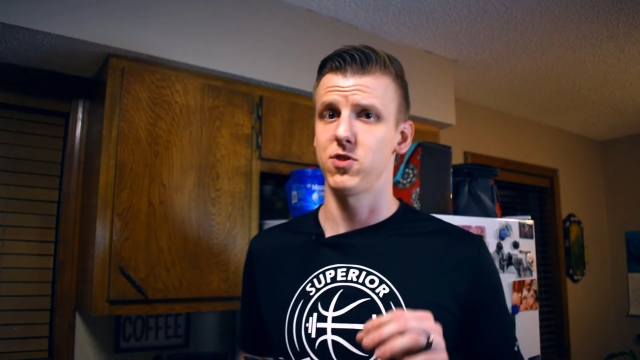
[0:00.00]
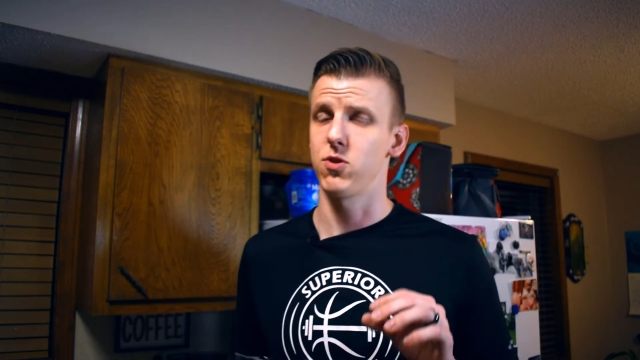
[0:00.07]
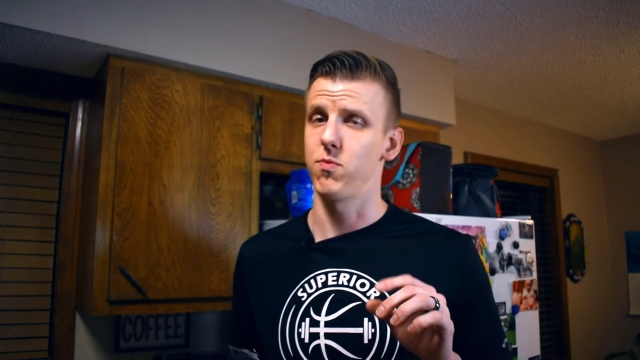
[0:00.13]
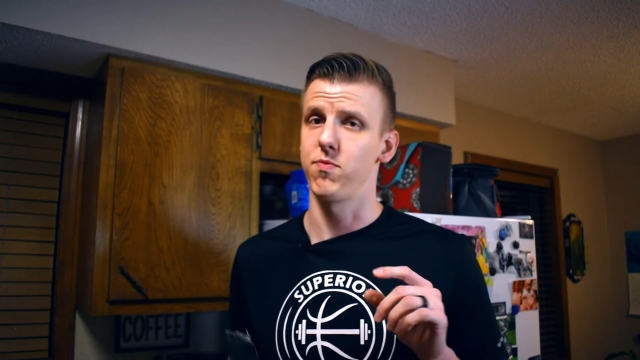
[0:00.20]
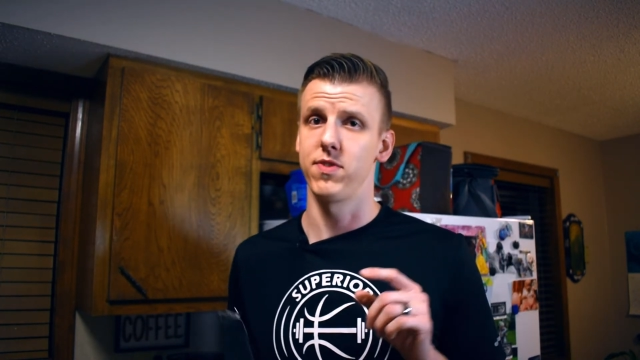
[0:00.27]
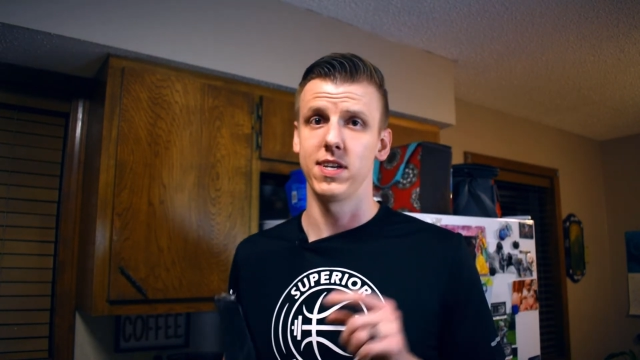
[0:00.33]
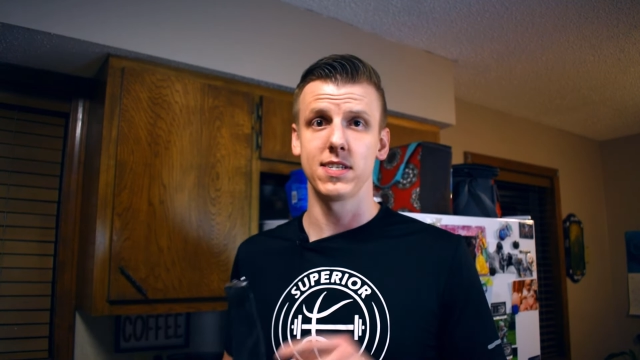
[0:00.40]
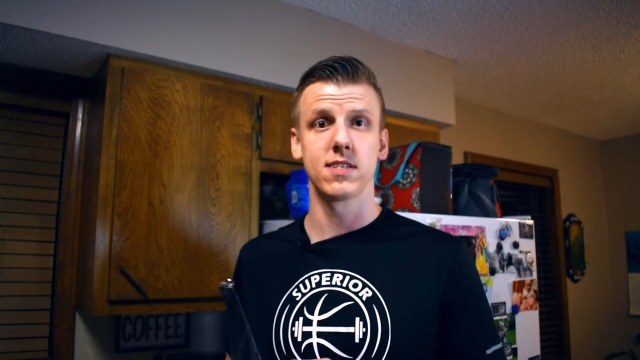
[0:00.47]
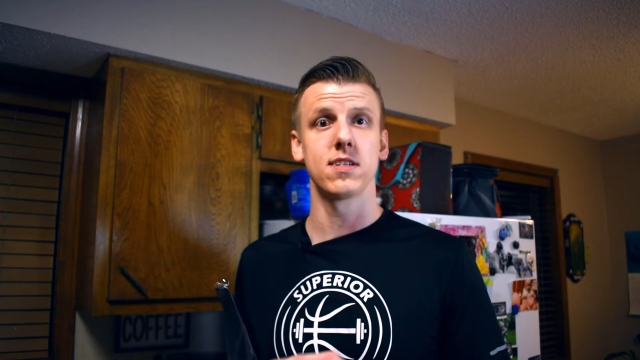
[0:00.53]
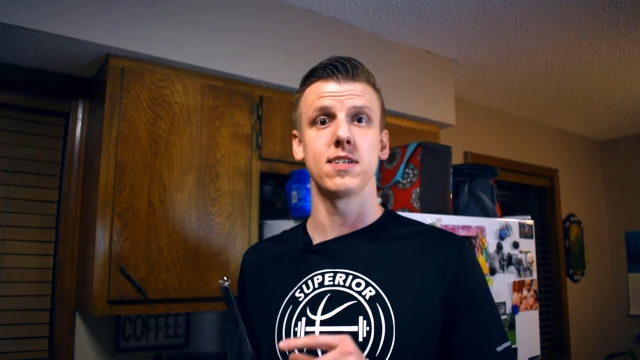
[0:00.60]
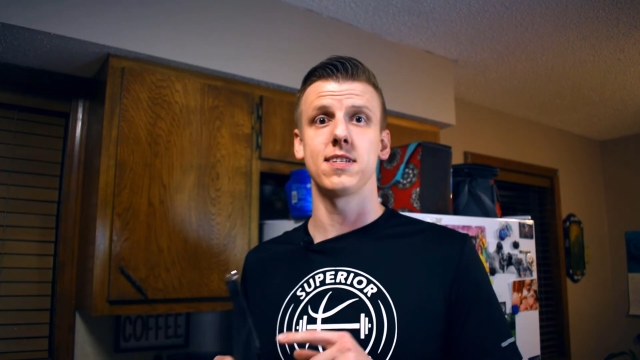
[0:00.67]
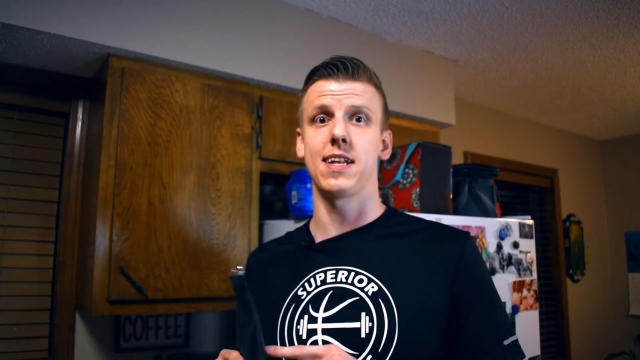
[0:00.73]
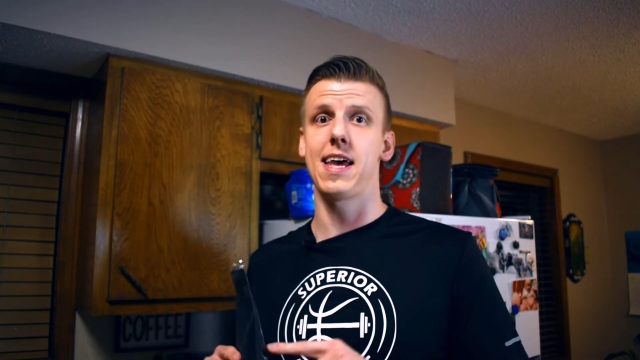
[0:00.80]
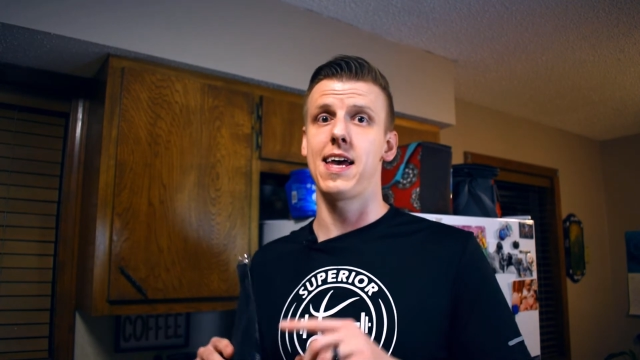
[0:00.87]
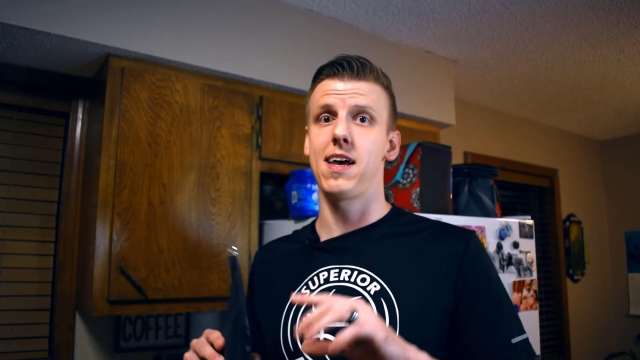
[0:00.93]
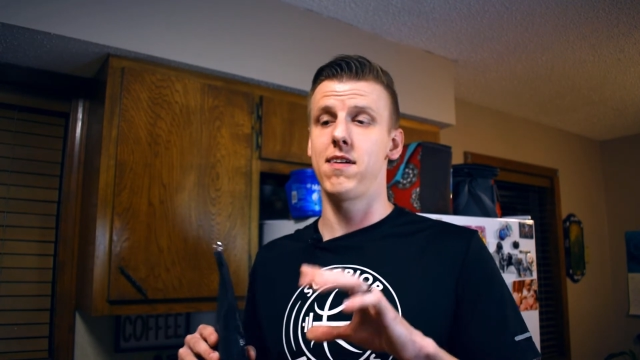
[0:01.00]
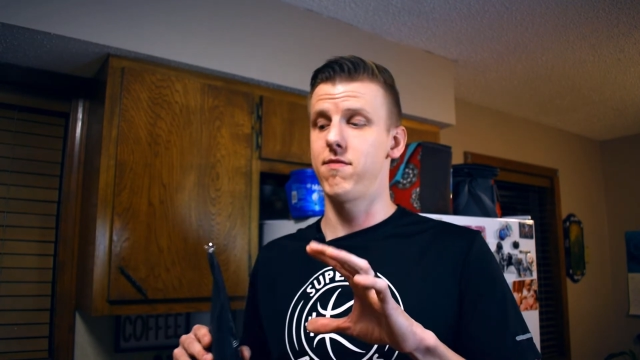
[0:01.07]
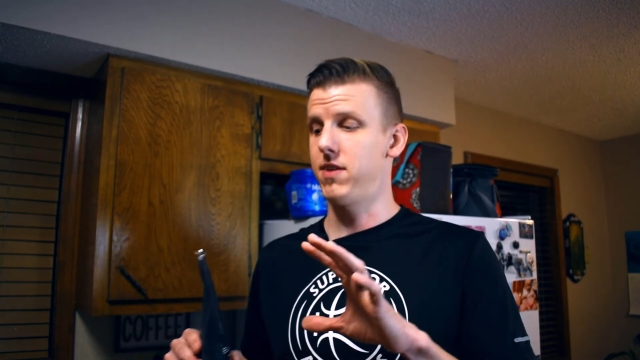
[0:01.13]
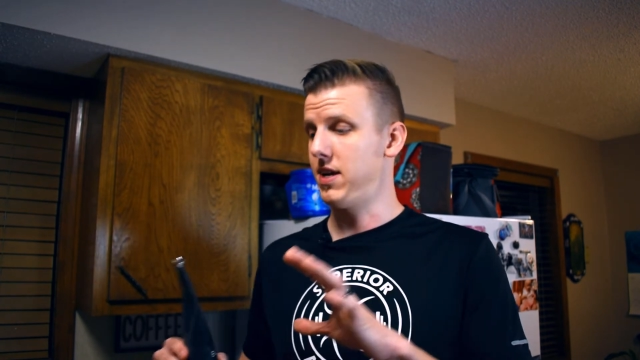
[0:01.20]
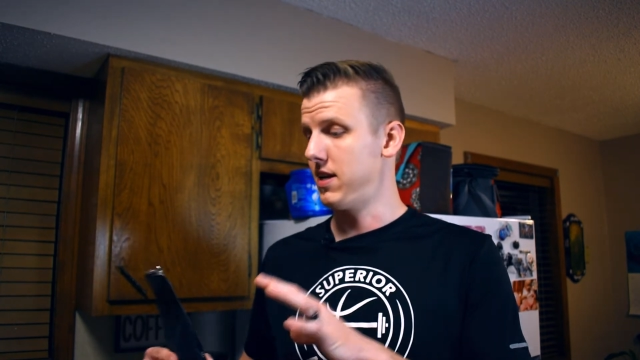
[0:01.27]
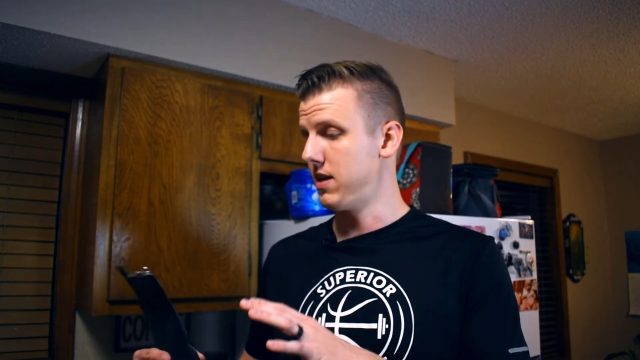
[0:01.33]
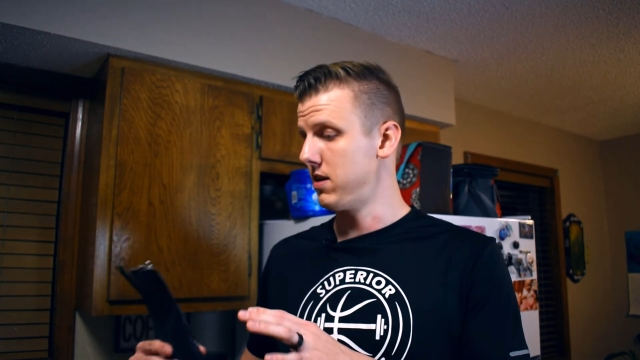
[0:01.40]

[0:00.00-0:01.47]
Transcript: So this doesn't have any